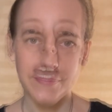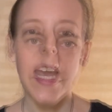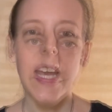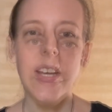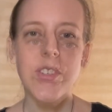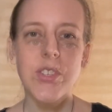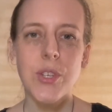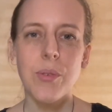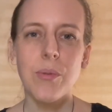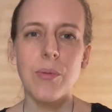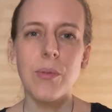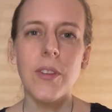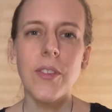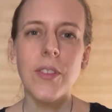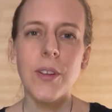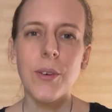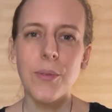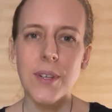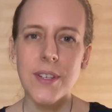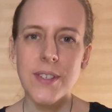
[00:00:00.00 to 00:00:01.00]
As you run
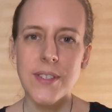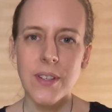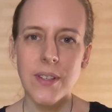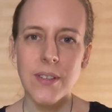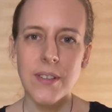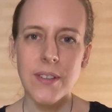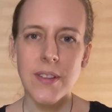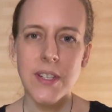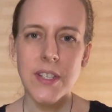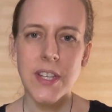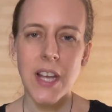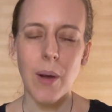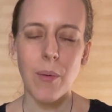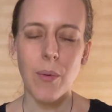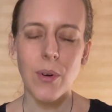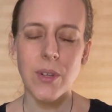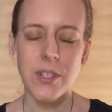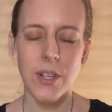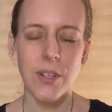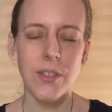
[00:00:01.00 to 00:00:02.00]
the crystal under the tap
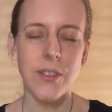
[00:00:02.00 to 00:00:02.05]
water,